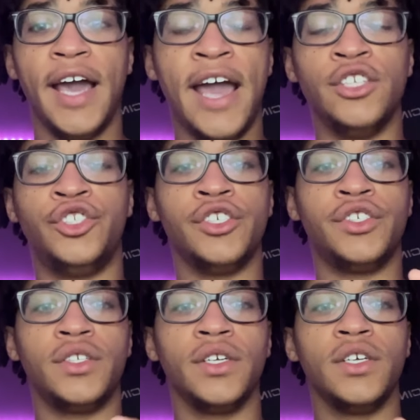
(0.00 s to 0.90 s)
and
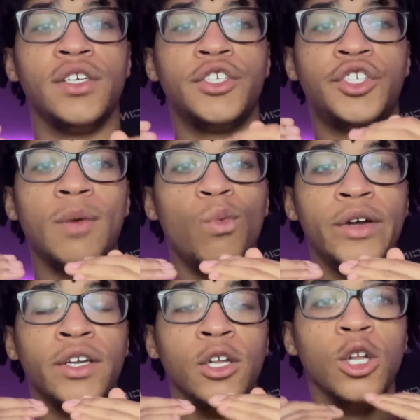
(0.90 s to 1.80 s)
just
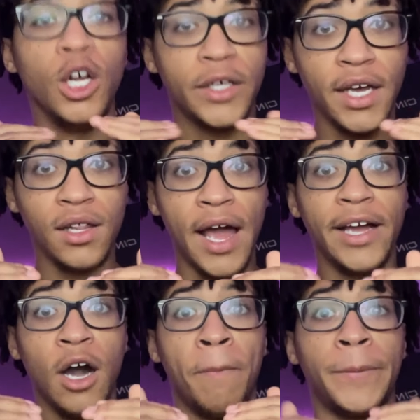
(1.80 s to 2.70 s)
someone looking
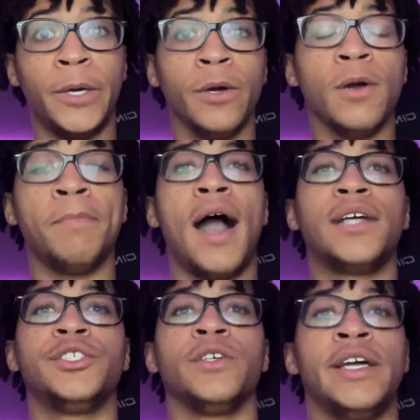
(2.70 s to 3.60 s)
like a pure
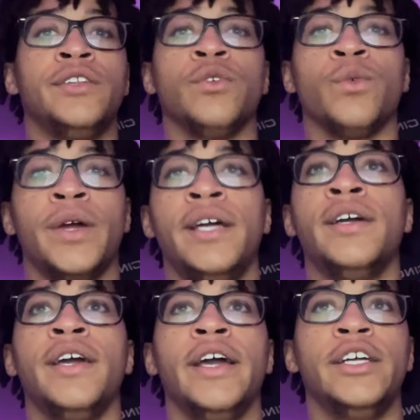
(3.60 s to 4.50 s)
boxer in the ring,